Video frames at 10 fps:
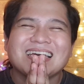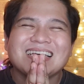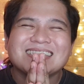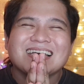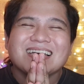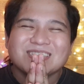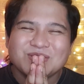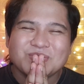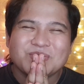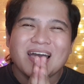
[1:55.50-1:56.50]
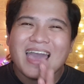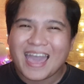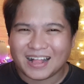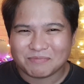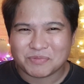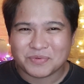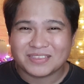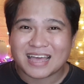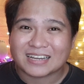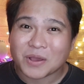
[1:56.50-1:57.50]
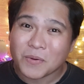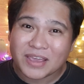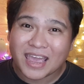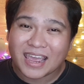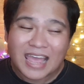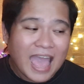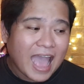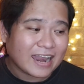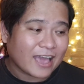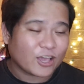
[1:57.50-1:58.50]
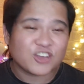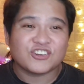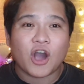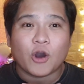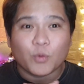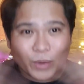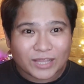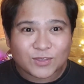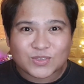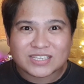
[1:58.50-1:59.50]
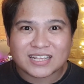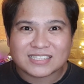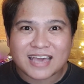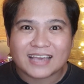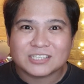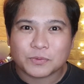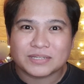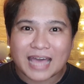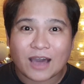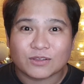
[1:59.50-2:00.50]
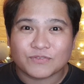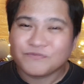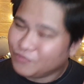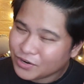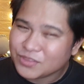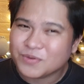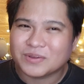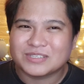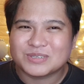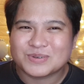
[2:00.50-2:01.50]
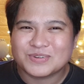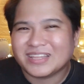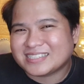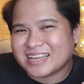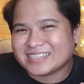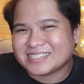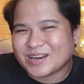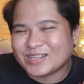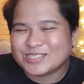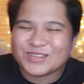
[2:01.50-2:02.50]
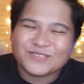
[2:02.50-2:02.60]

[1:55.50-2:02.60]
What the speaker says: please do help me with that, okay? And I cannot wait to see this, guys. So without further ado, let's get started to